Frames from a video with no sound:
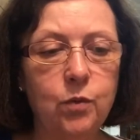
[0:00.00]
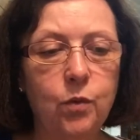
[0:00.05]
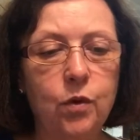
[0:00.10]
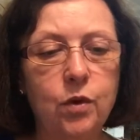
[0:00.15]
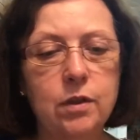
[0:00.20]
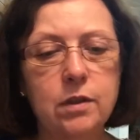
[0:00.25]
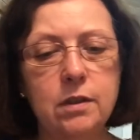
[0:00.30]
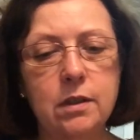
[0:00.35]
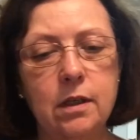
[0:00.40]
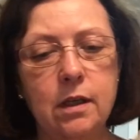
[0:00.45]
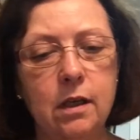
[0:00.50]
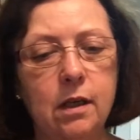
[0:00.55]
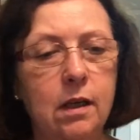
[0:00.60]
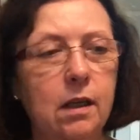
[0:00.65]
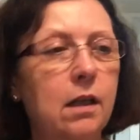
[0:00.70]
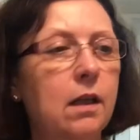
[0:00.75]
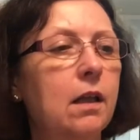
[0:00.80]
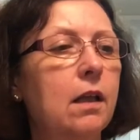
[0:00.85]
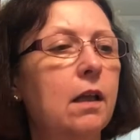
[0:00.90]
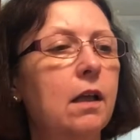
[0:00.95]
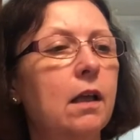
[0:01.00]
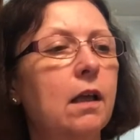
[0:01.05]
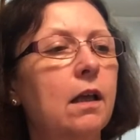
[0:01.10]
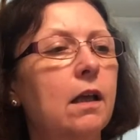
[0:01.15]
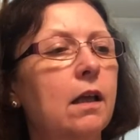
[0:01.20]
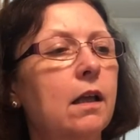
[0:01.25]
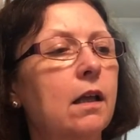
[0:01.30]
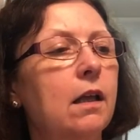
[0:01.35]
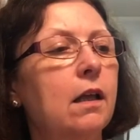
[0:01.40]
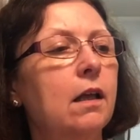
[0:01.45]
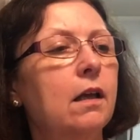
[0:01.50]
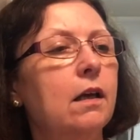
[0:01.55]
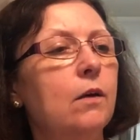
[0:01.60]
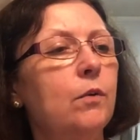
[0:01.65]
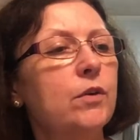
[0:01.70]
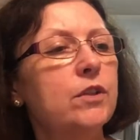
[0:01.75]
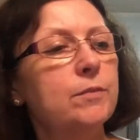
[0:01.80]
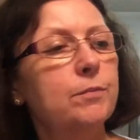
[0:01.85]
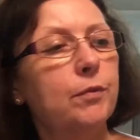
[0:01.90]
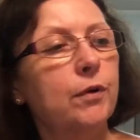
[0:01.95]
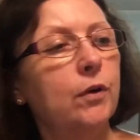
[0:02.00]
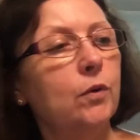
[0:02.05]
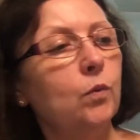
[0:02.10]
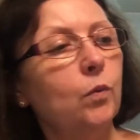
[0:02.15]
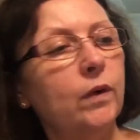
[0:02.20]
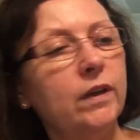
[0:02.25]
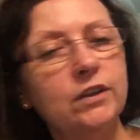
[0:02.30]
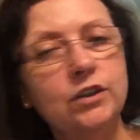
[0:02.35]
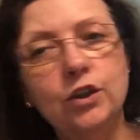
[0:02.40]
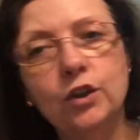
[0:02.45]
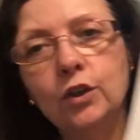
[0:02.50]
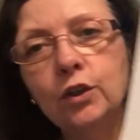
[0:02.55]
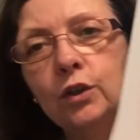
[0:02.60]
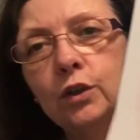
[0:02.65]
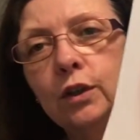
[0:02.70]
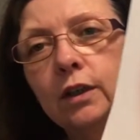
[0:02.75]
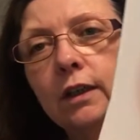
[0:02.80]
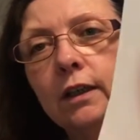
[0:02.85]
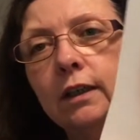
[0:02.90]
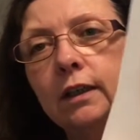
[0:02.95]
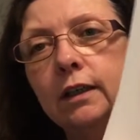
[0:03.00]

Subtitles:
Works. Whispering Winter.